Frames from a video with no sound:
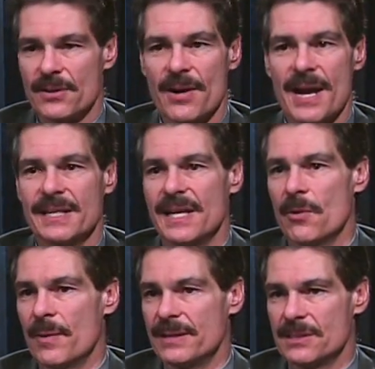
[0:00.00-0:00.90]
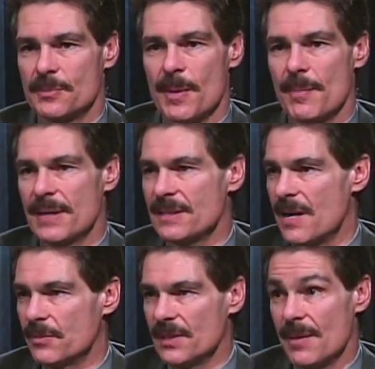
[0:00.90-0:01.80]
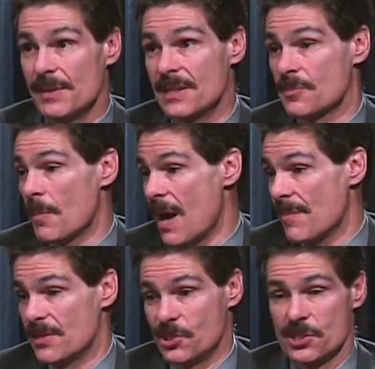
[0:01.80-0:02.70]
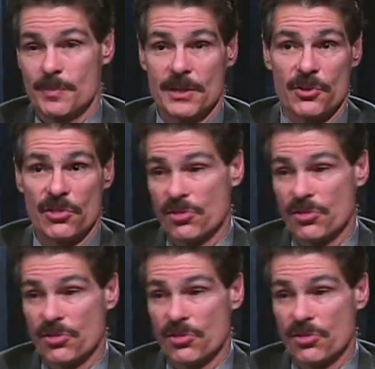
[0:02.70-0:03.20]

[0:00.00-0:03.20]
or I can't wait to spend my time with Dad because Mom has just been a